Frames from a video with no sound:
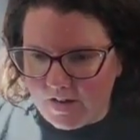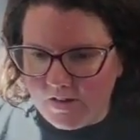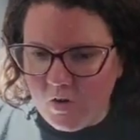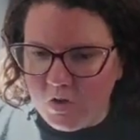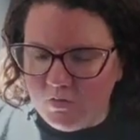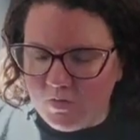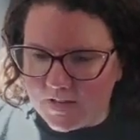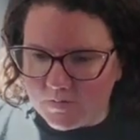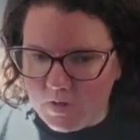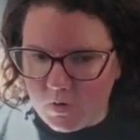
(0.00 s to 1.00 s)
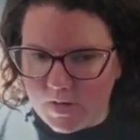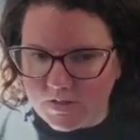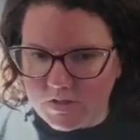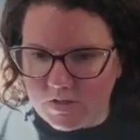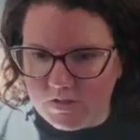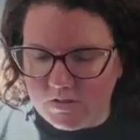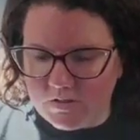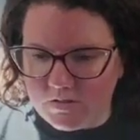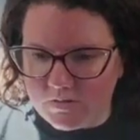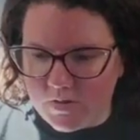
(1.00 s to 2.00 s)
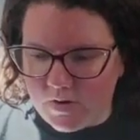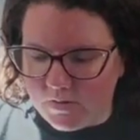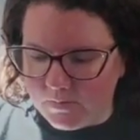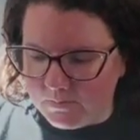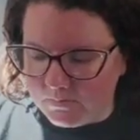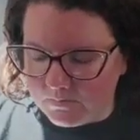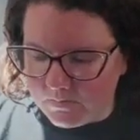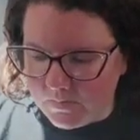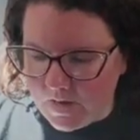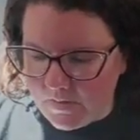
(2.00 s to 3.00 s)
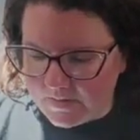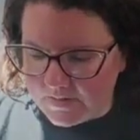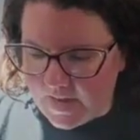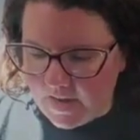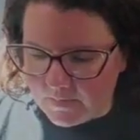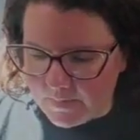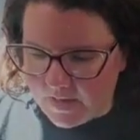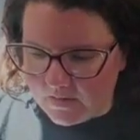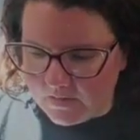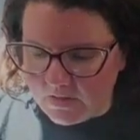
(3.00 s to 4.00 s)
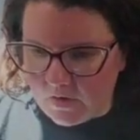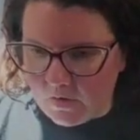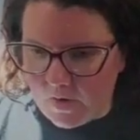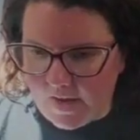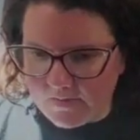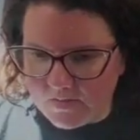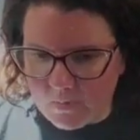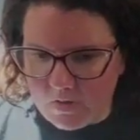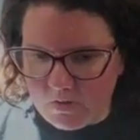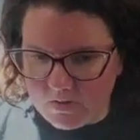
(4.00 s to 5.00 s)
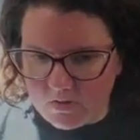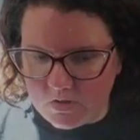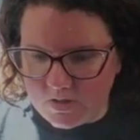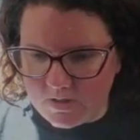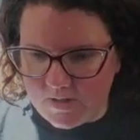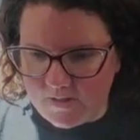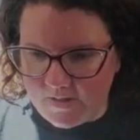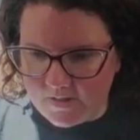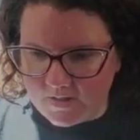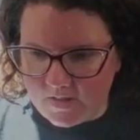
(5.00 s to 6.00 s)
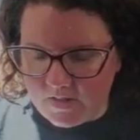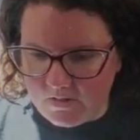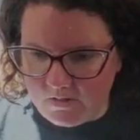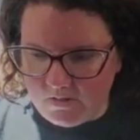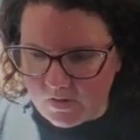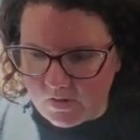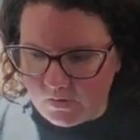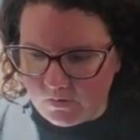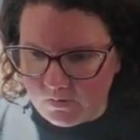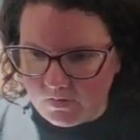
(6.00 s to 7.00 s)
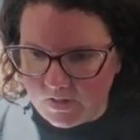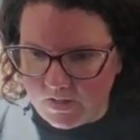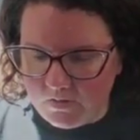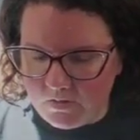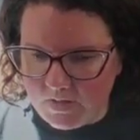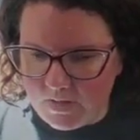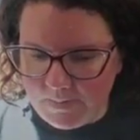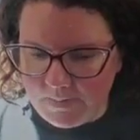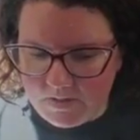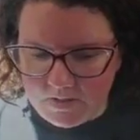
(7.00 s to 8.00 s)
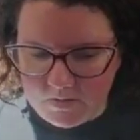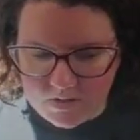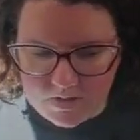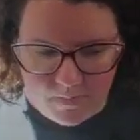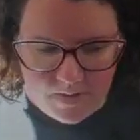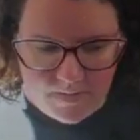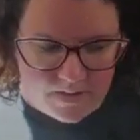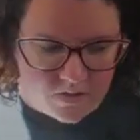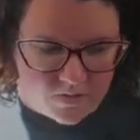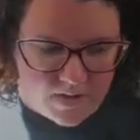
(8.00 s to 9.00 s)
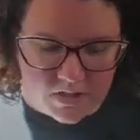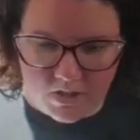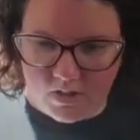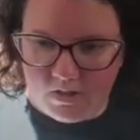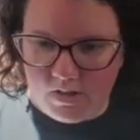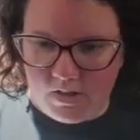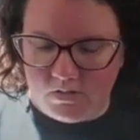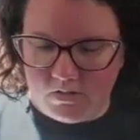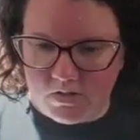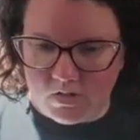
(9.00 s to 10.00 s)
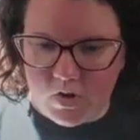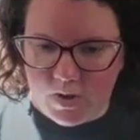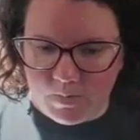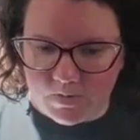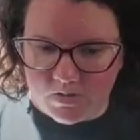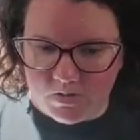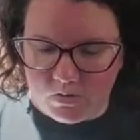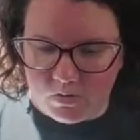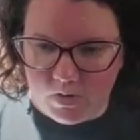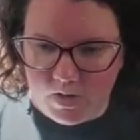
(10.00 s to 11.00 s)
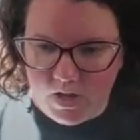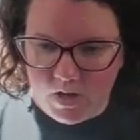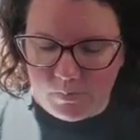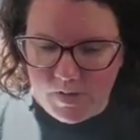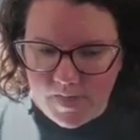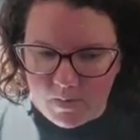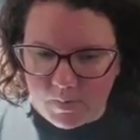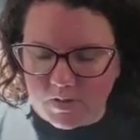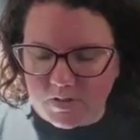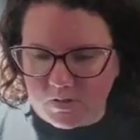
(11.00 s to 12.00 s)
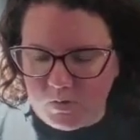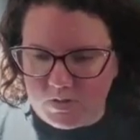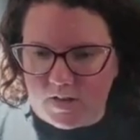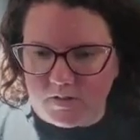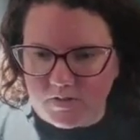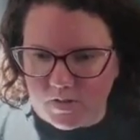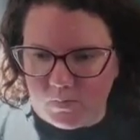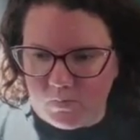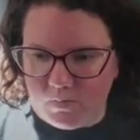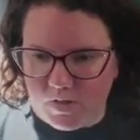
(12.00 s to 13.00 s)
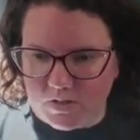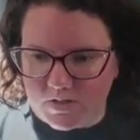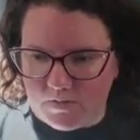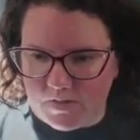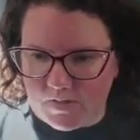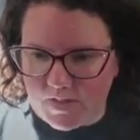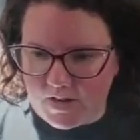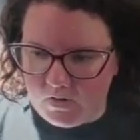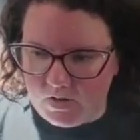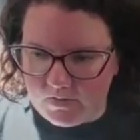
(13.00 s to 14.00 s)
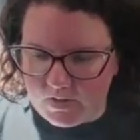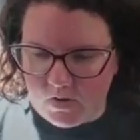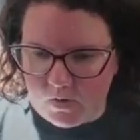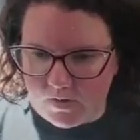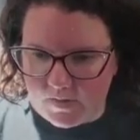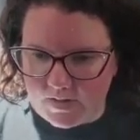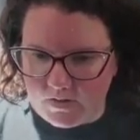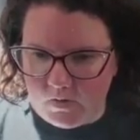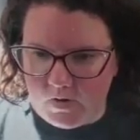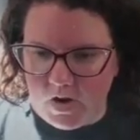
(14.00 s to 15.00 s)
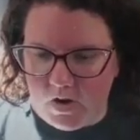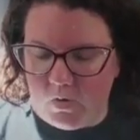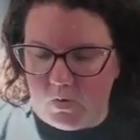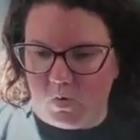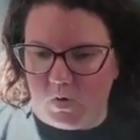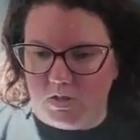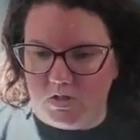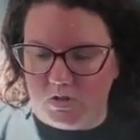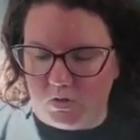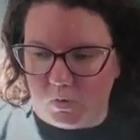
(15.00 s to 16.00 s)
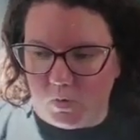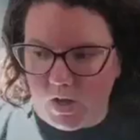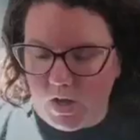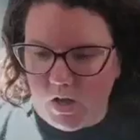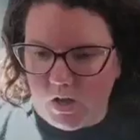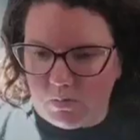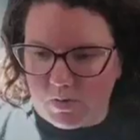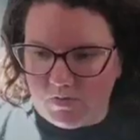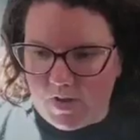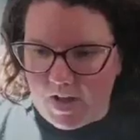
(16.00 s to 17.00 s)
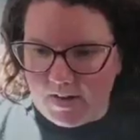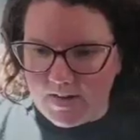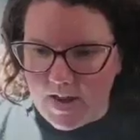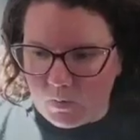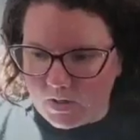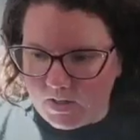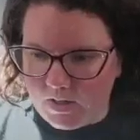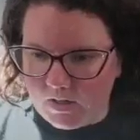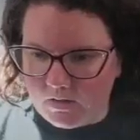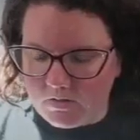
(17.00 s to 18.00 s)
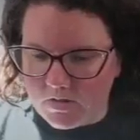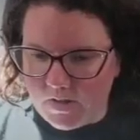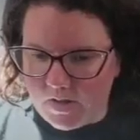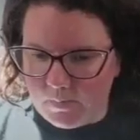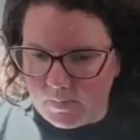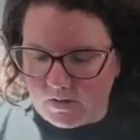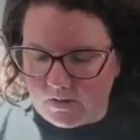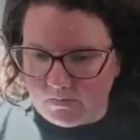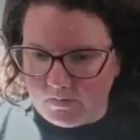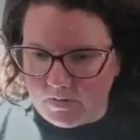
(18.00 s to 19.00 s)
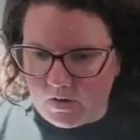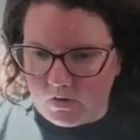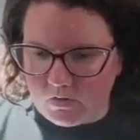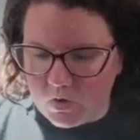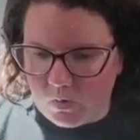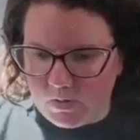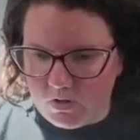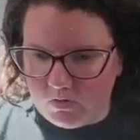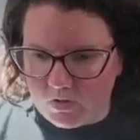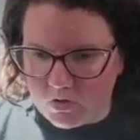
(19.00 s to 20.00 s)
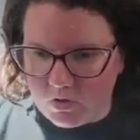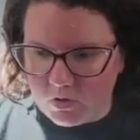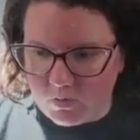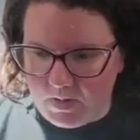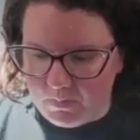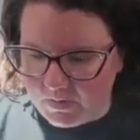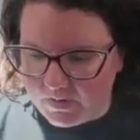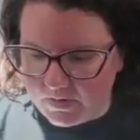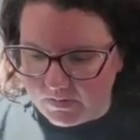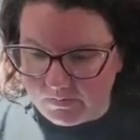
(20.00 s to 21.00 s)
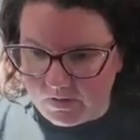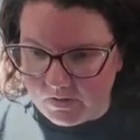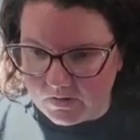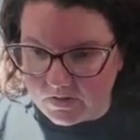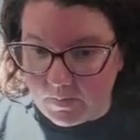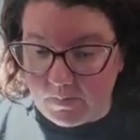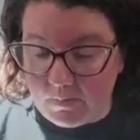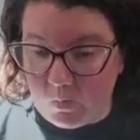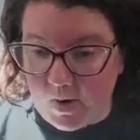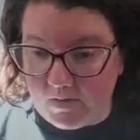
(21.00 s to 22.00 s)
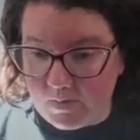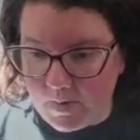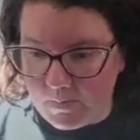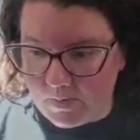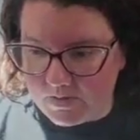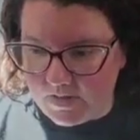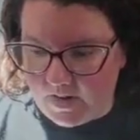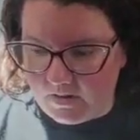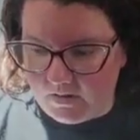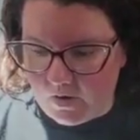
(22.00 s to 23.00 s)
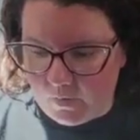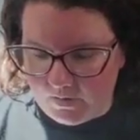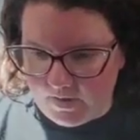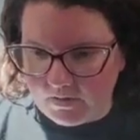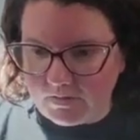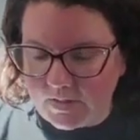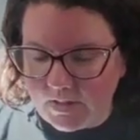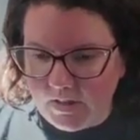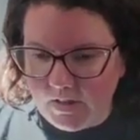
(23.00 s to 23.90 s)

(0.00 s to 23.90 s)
I know you've asked me questions on the side about, I have someone who's interested in this. Can you steer me in that direction? And so you're able to be that person who tells them the stuff that they don't even know that they don't know, or to provide networking to them. Like, I know you've told me you've introduced people to, some of the WAVIT members that I know and love.